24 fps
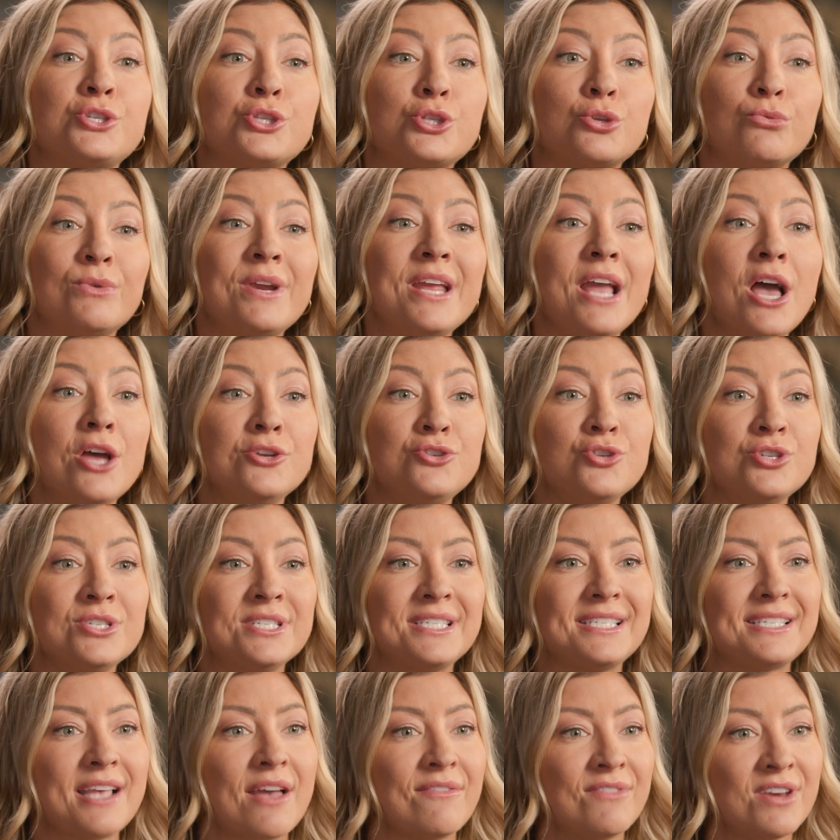
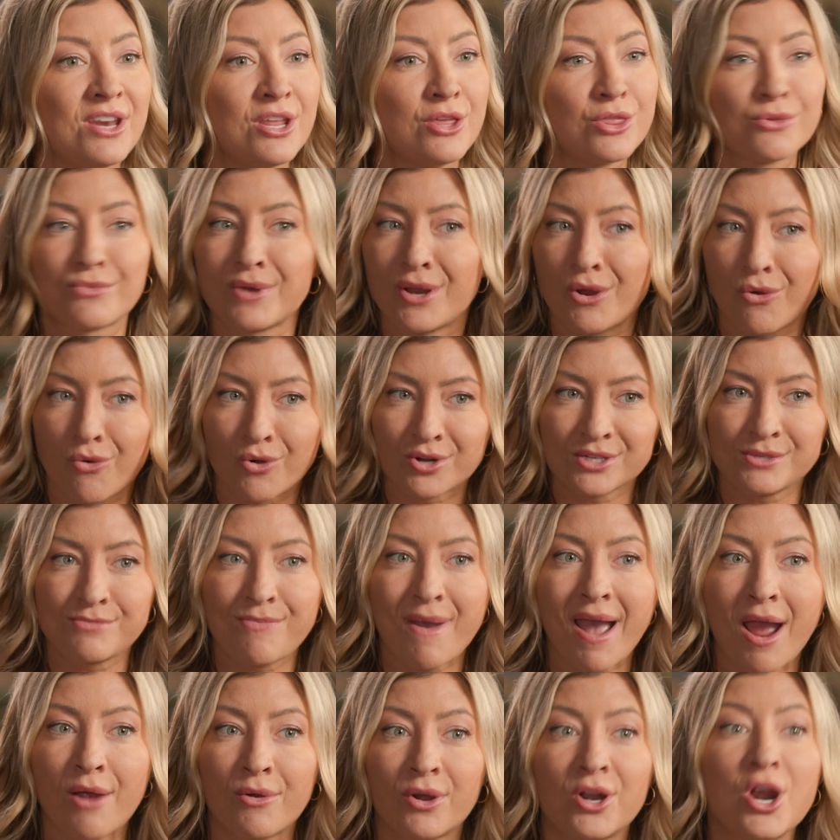373
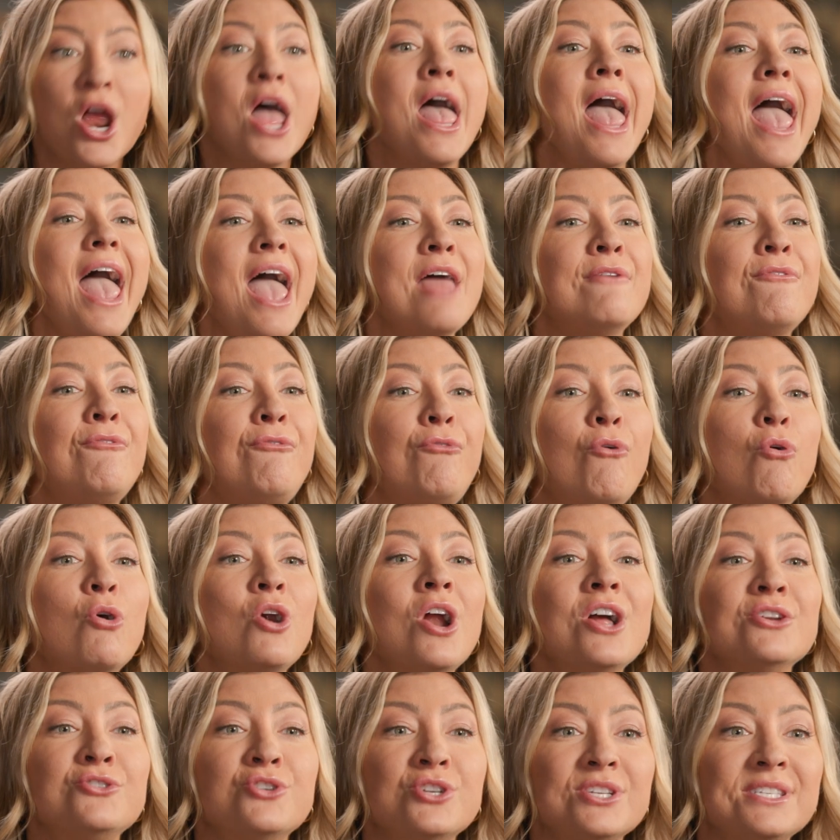horsepower and
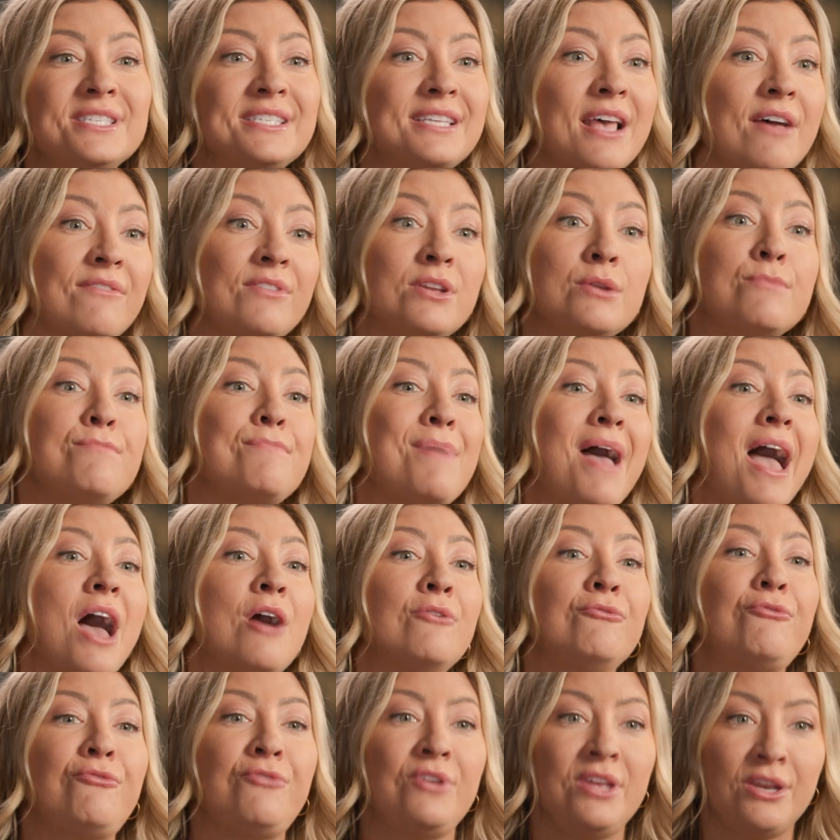407
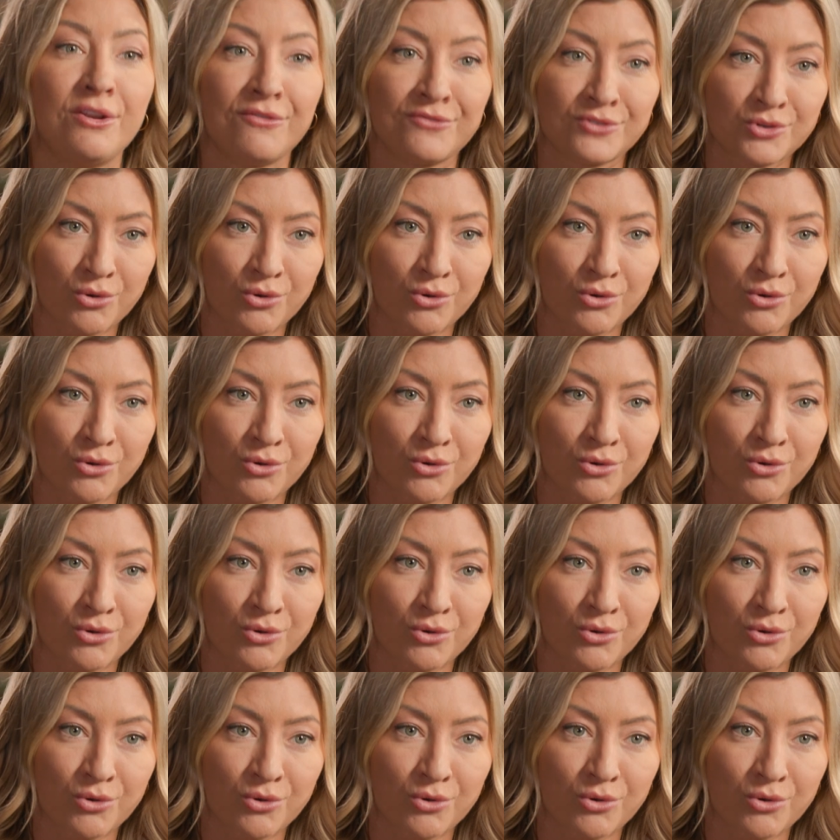pound-feet of